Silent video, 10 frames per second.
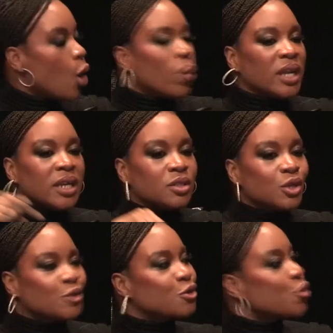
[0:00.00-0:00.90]
We need
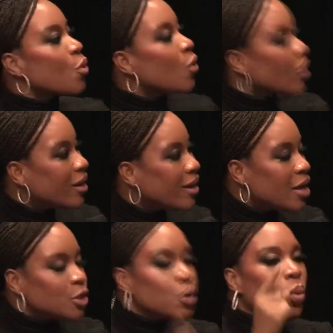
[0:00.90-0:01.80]
to score
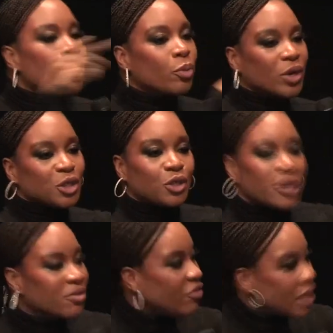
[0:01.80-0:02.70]
to what preacher
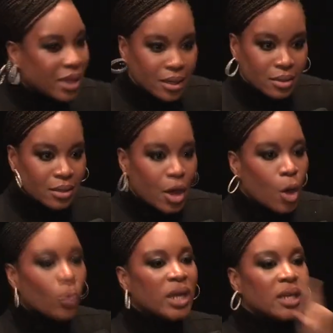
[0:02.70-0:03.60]
is feeling.
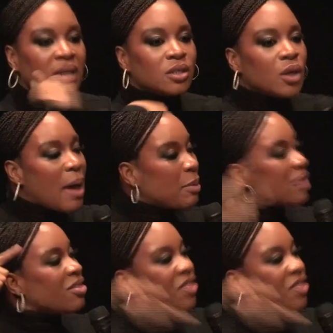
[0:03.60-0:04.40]
We need to have, because